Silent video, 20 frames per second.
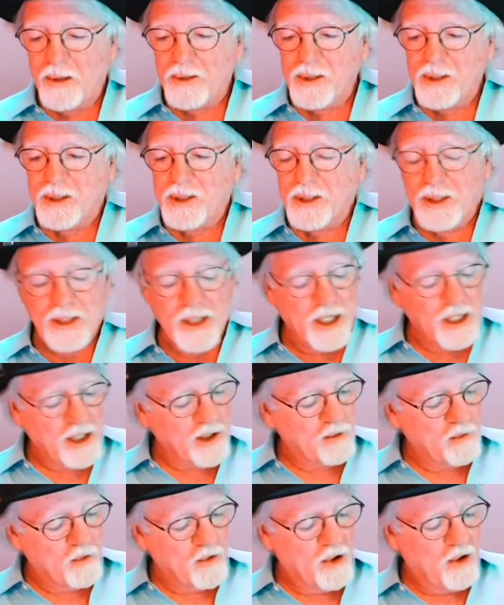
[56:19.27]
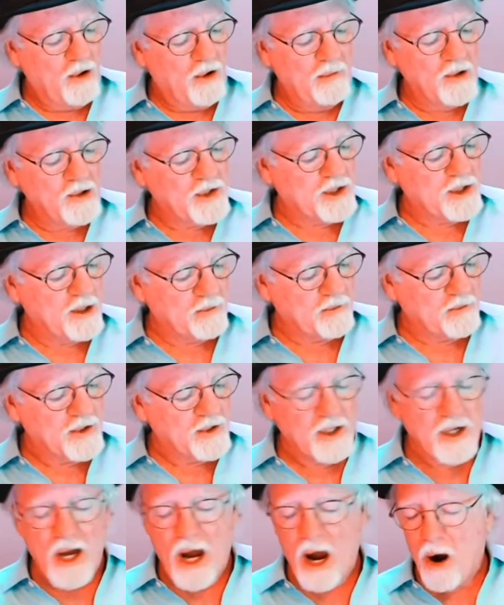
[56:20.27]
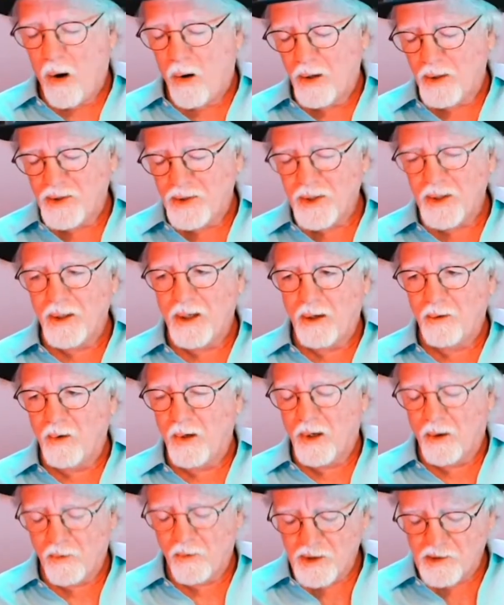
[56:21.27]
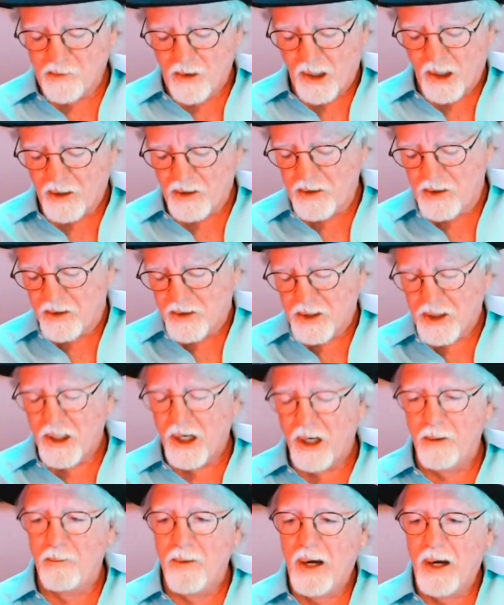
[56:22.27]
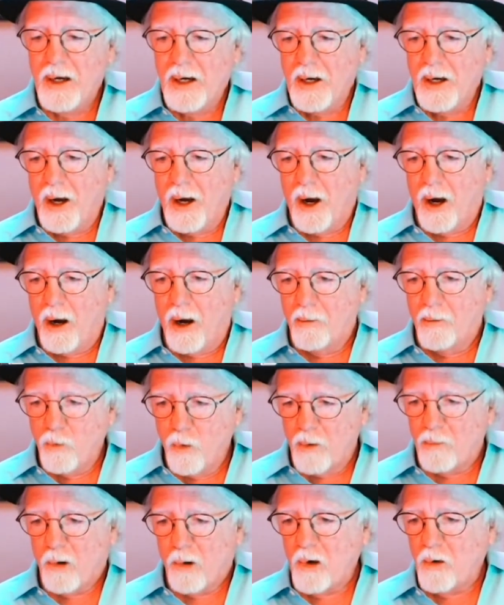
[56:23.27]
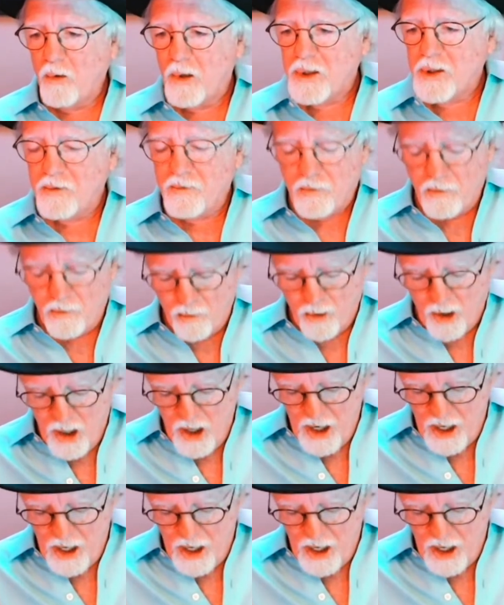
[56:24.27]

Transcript: here in just a second. We're almost up to the hour, so I want to respect your time. One more question from